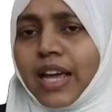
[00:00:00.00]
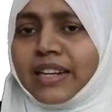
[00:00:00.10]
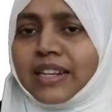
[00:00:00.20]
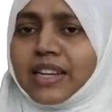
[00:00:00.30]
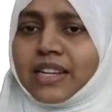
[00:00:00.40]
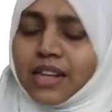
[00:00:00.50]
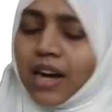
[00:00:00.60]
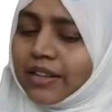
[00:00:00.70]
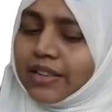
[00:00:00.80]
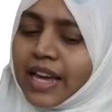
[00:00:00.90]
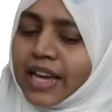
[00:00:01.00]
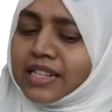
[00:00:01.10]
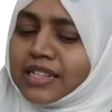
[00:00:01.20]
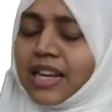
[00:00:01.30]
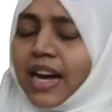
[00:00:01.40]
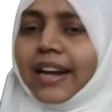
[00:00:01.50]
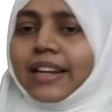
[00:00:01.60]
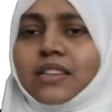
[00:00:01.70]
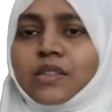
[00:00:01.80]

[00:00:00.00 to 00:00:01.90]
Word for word: candies? Are they inside